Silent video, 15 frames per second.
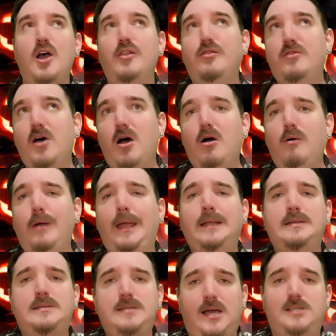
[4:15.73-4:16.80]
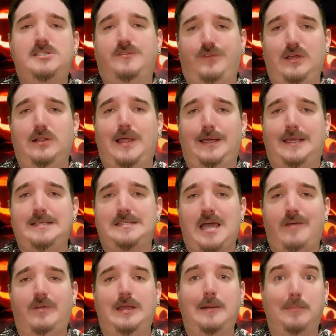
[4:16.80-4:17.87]
though it does feel like he's
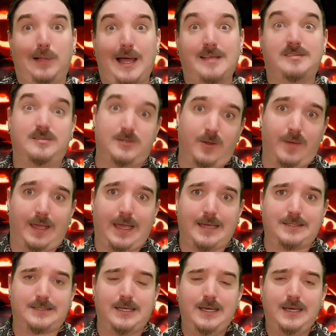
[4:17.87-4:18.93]
having a blast doing it.